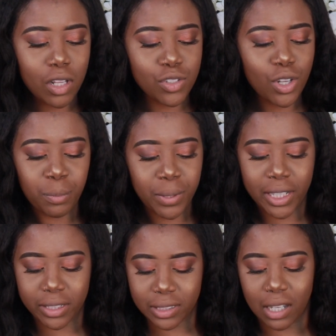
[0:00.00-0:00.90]
Don't
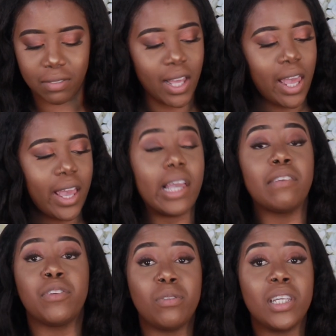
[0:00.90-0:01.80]
play yourself.
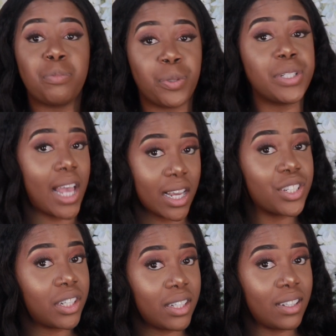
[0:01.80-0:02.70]
If you need
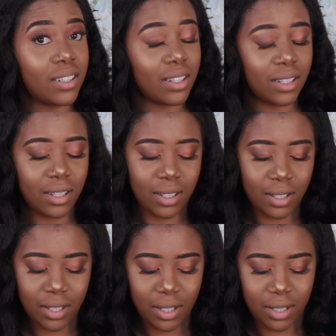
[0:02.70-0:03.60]
protection,
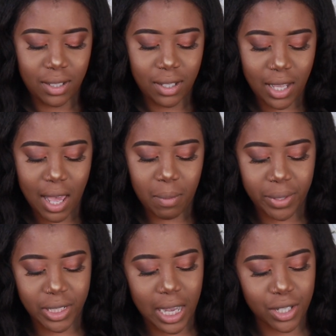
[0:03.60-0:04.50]
get
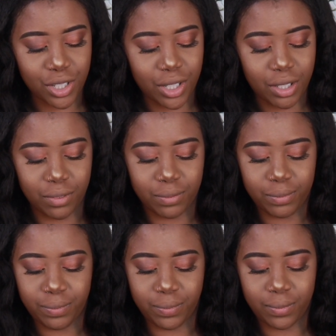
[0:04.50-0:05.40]
protection.
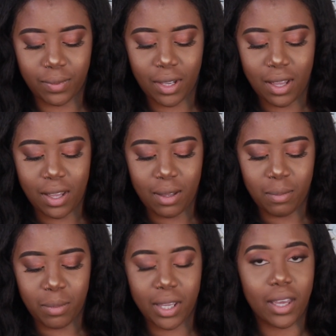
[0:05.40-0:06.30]

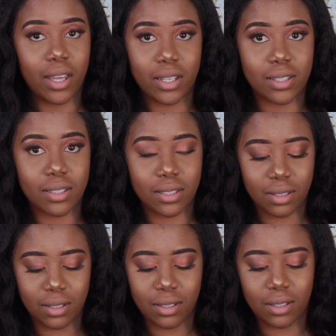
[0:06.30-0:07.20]
Because,
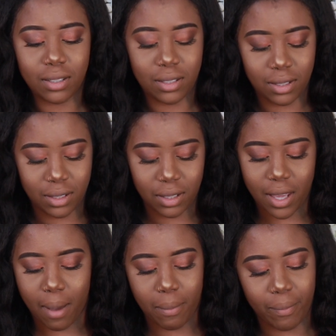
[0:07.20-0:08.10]
yeah.